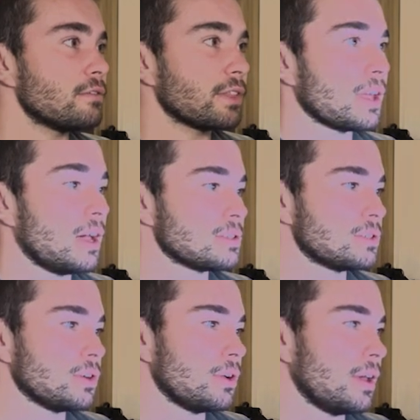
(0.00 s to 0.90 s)
for the guys that
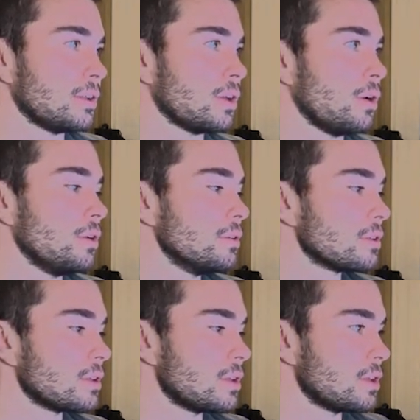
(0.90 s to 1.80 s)
don't know how to code,
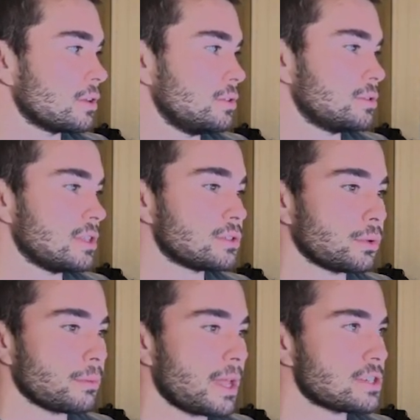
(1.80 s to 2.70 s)
use this
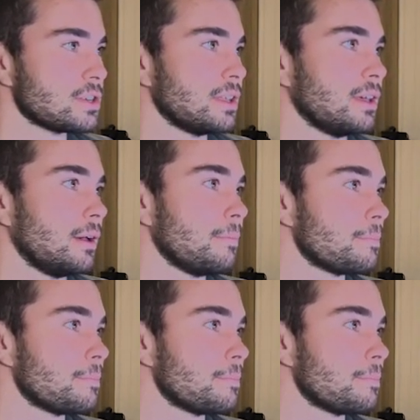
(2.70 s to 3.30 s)
automation here.